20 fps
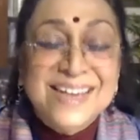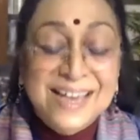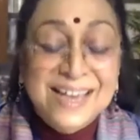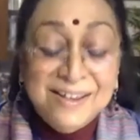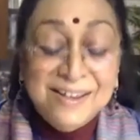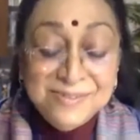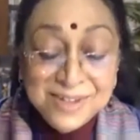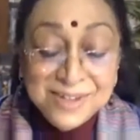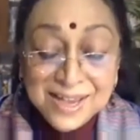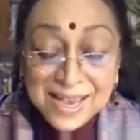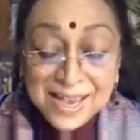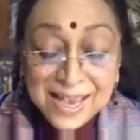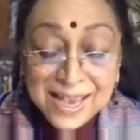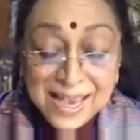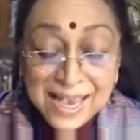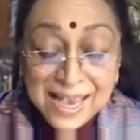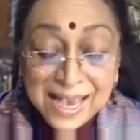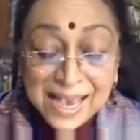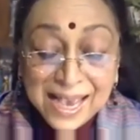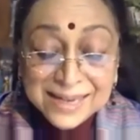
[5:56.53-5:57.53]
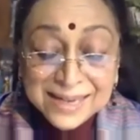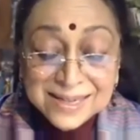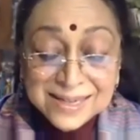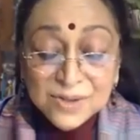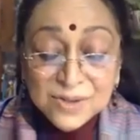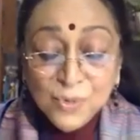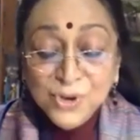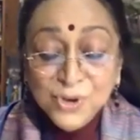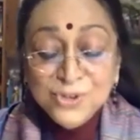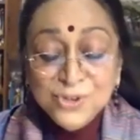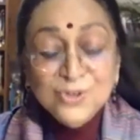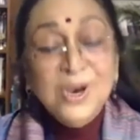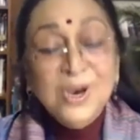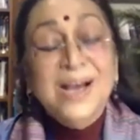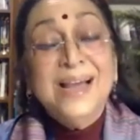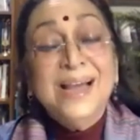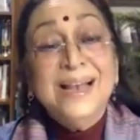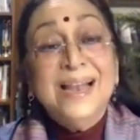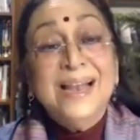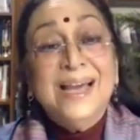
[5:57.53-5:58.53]
have, I did want to
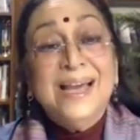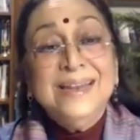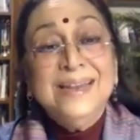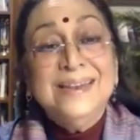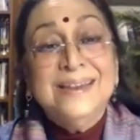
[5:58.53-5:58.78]
highlight